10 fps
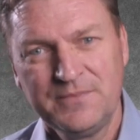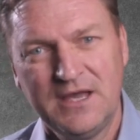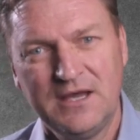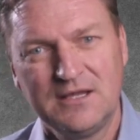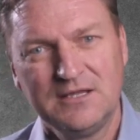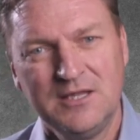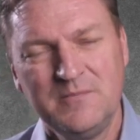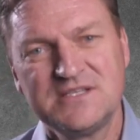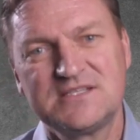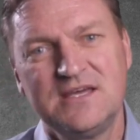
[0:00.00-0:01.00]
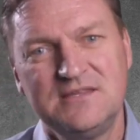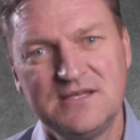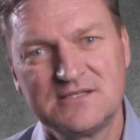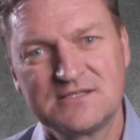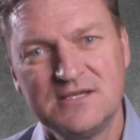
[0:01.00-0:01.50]
Let me say
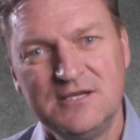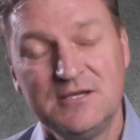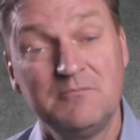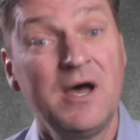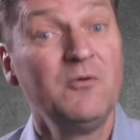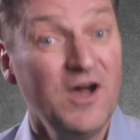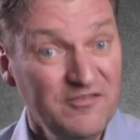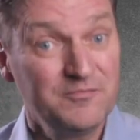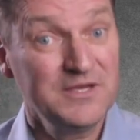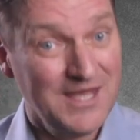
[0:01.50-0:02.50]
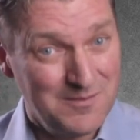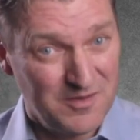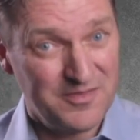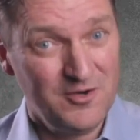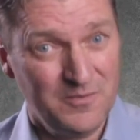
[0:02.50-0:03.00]
this. My wife became a
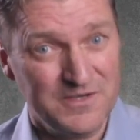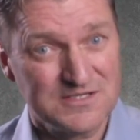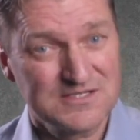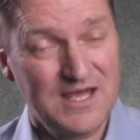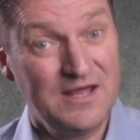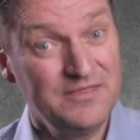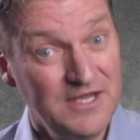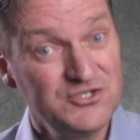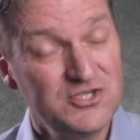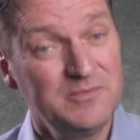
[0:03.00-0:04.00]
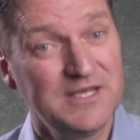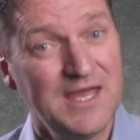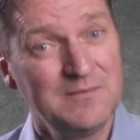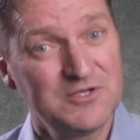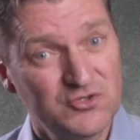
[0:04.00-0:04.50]
therapist and then she
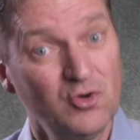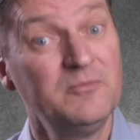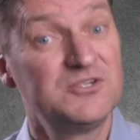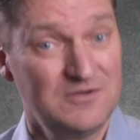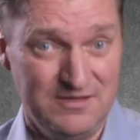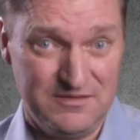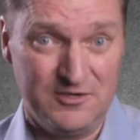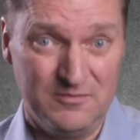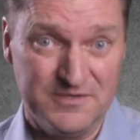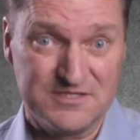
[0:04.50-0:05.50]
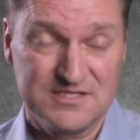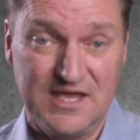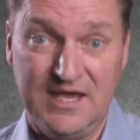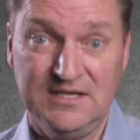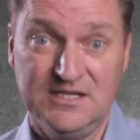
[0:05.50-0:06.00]
became a trauma-trained therapist
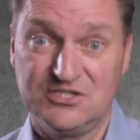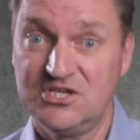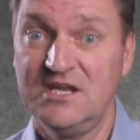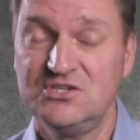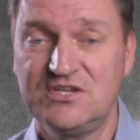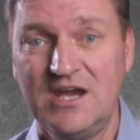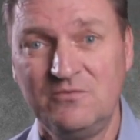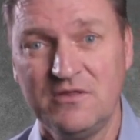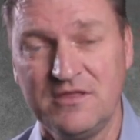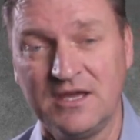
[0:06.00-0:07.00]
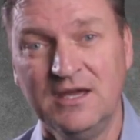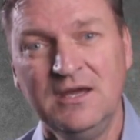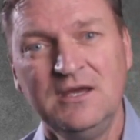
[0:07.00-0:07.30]
and it changed everything.